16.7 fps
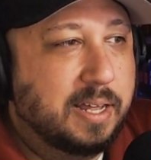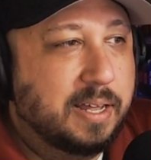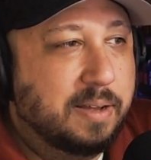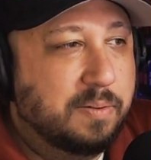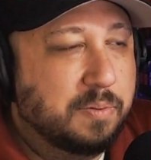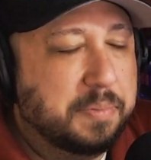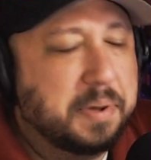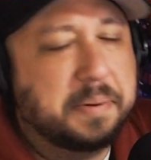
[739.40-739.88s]

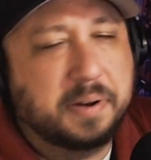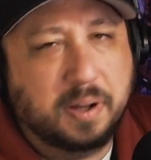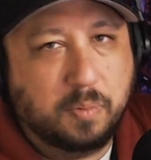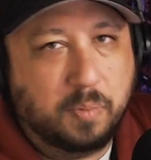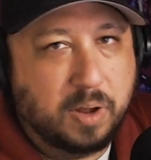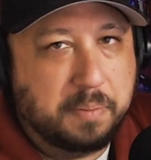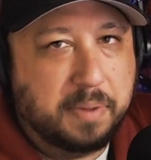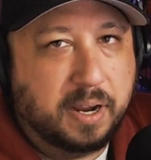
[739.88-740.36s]
Well, maybe not
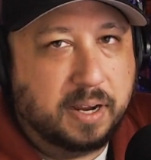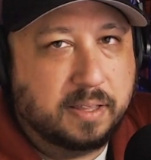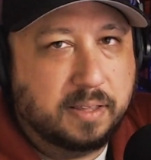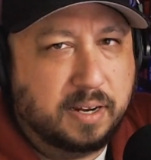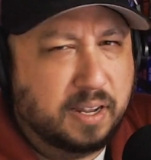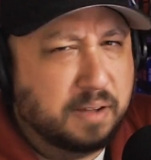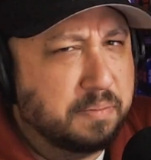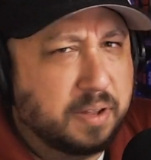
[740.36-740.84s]
way back in the
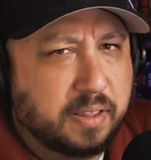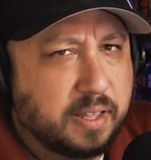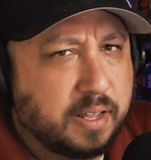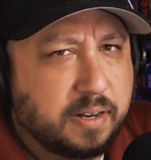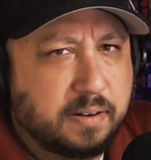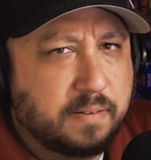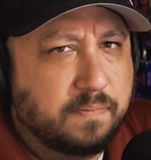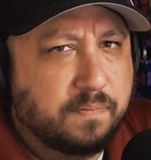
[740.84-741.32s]
day. I'm not
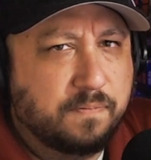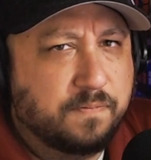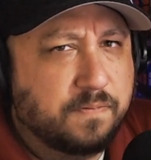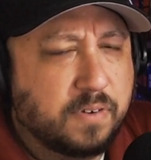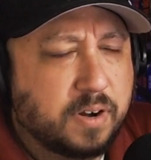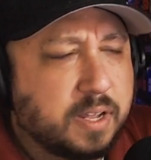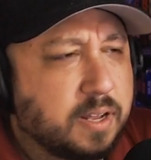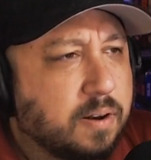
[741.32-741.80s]
that
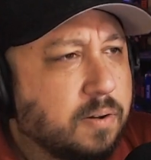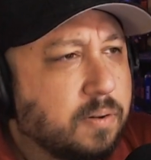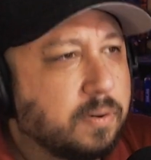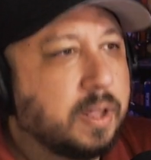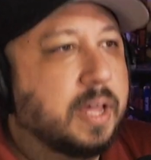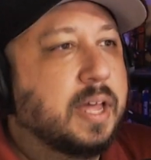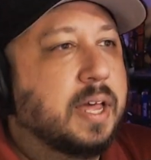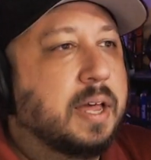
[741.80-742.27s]
freaking old.
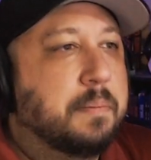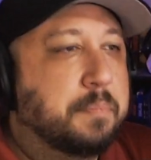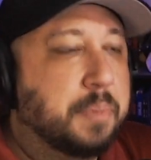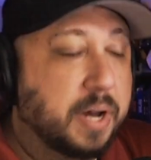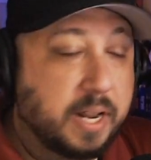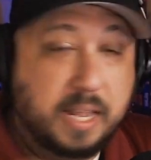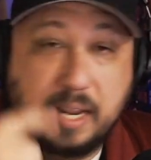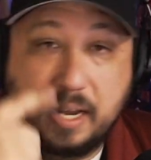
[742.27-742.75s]

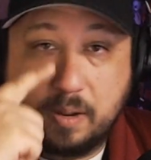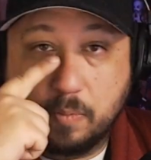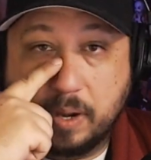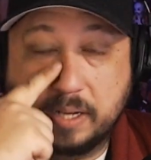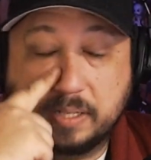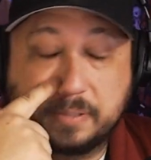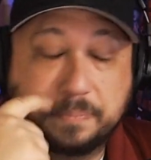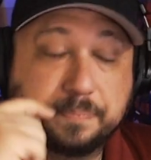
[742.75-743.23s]
But
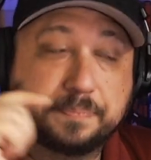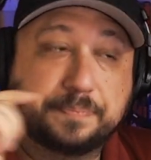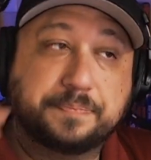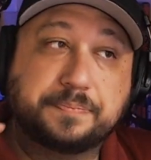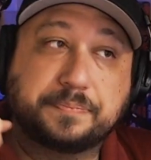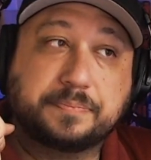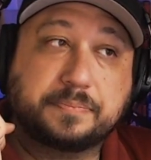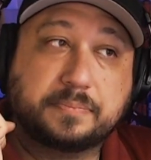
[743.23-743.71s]
anyways,
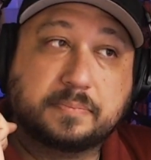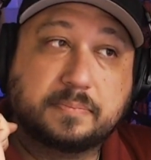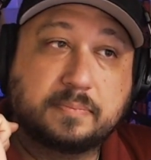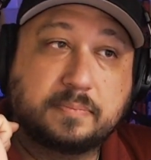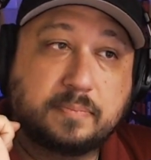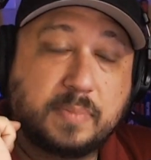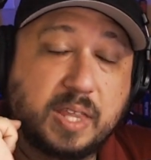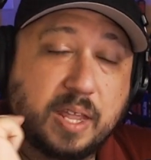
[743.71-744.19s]

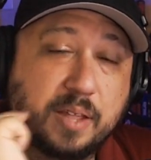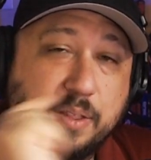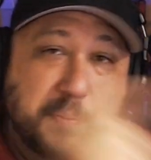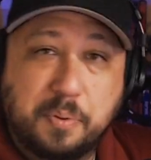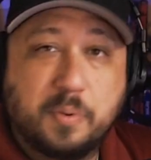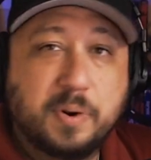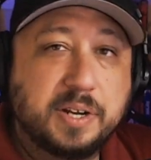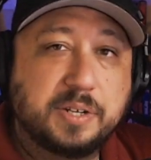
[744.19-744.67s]
the
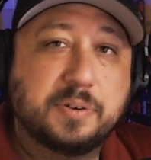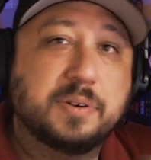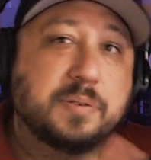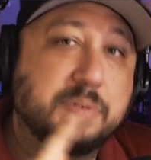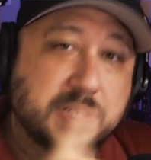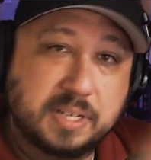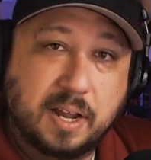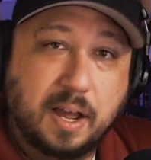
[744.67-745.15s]
point to it
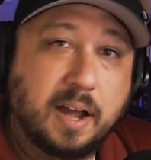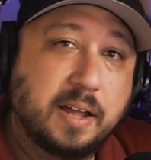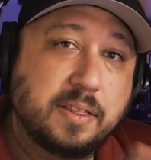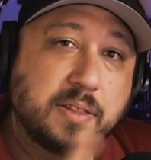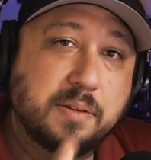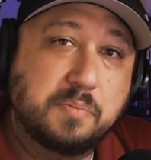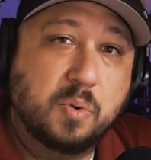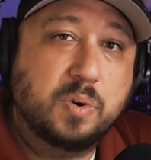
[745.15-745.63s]
was not
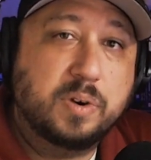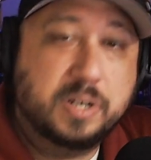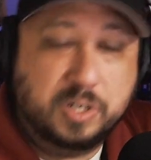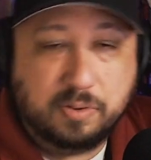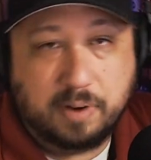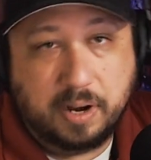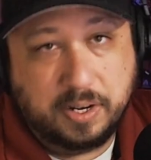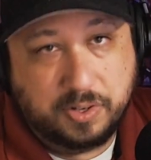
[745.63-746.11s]
the
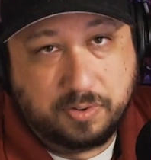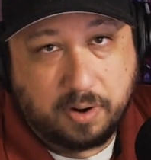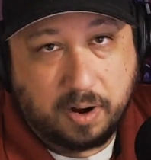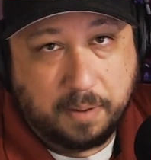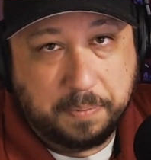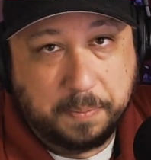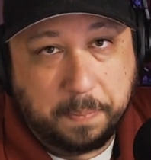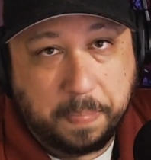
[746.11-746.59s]
mortgage rates
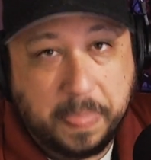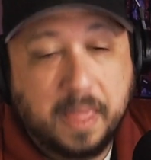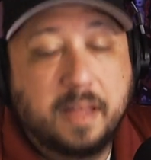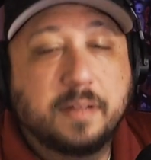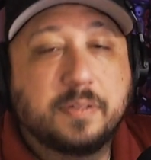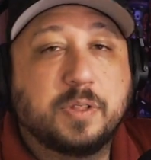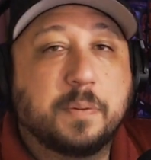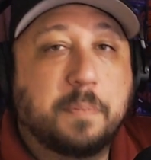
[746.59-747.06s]
dropping.
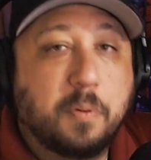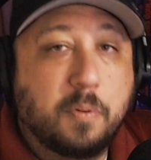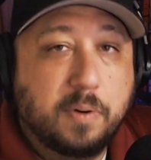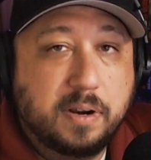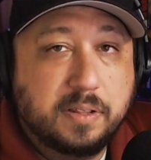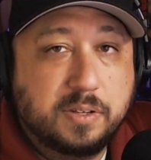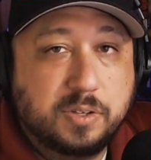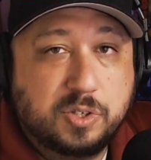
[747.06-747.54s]
The
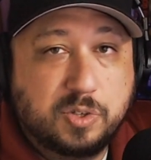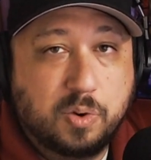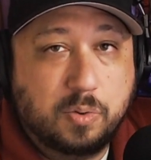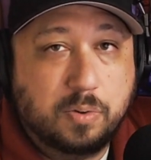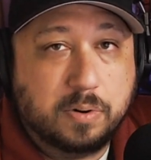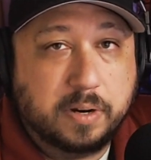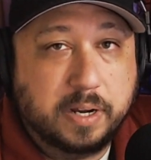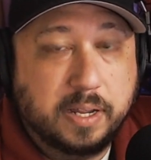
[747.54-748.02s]
point of the
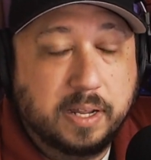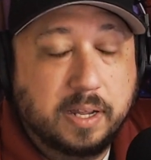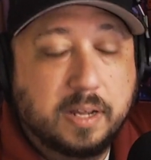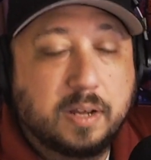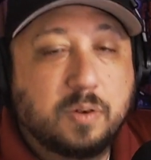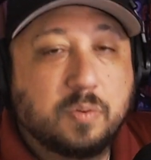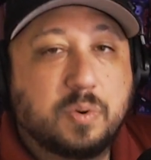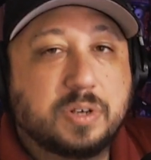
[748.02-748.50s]
story
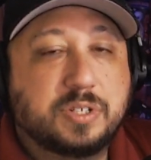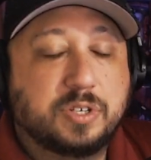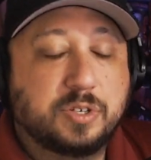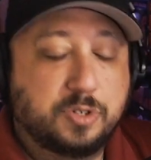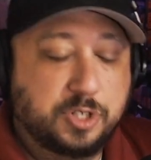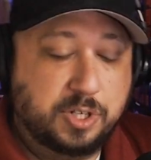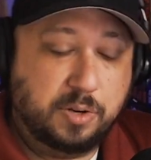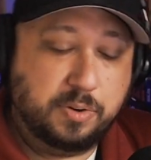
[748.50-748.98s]
was to
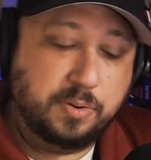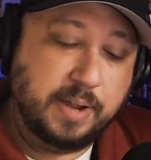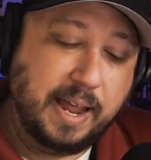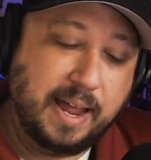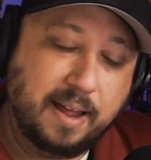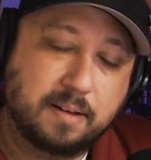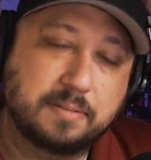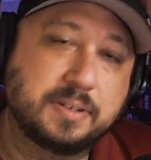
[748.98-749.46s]
show you
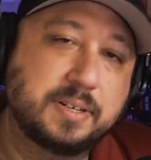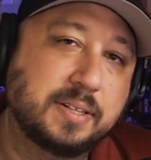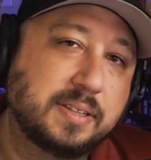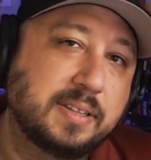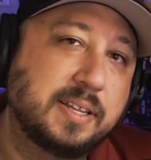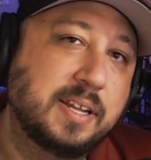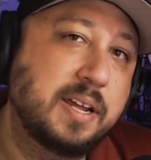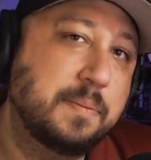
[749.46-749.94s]
how
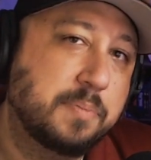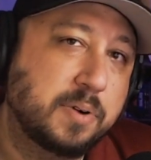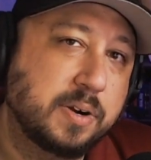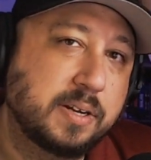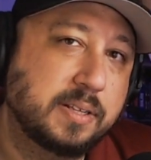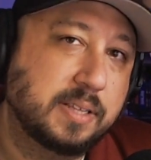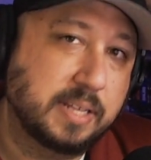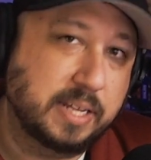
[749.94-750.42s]

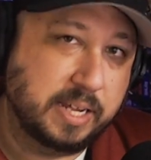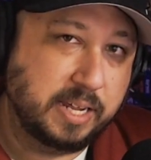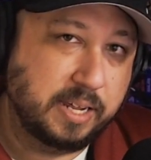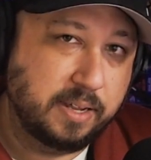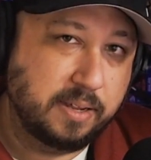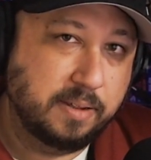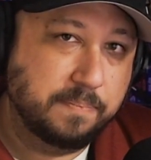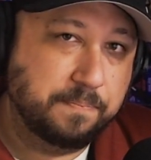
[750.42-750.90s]

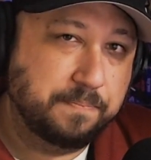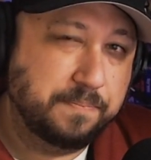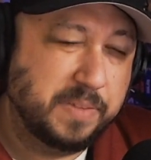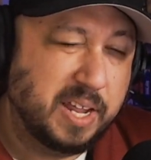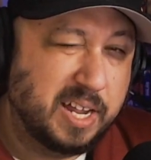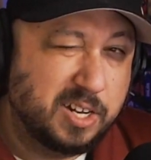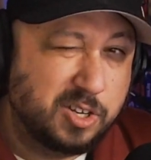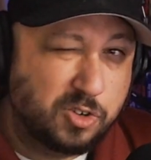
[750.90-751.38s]
deliberately
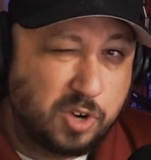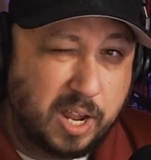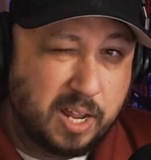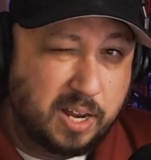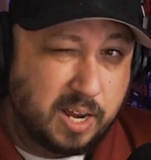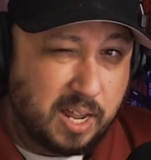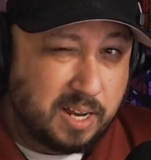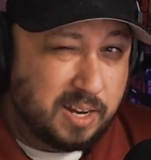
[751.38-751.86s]
and
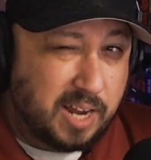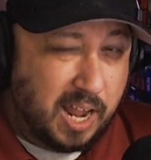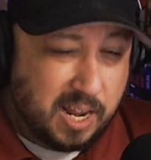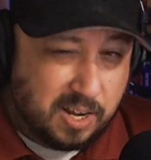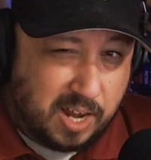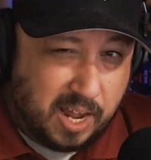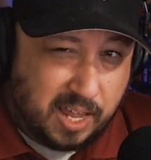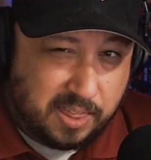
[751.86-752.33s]

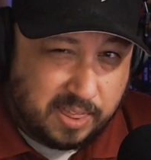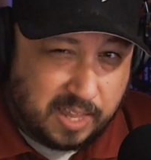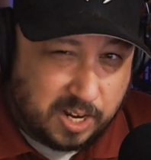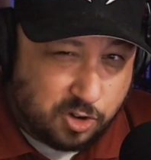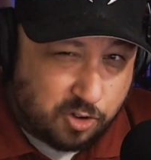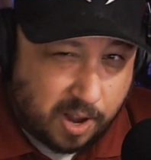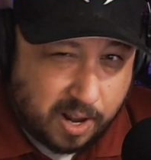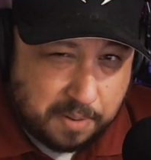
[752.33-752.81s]
they
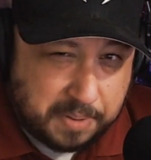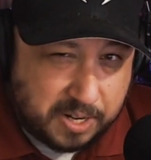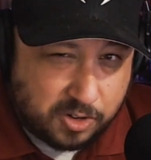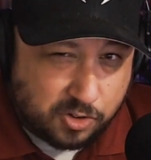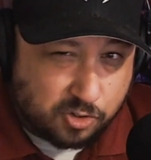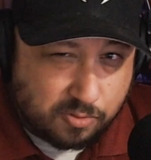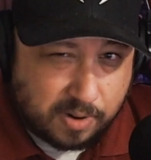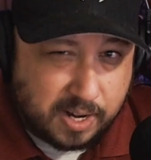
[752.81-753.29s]
try to be
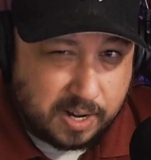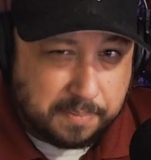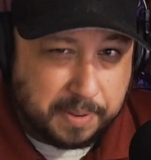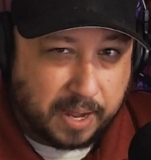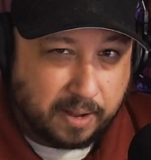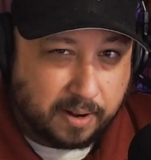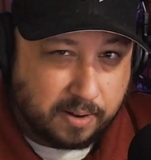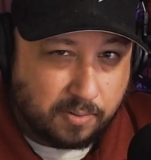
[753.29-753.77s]
discreet
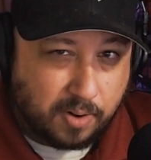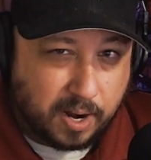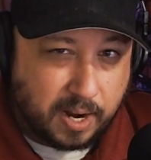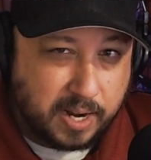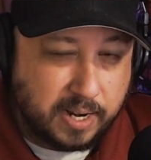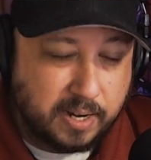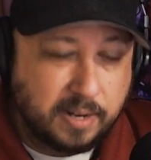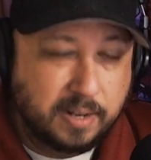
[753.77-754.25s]
about it, right?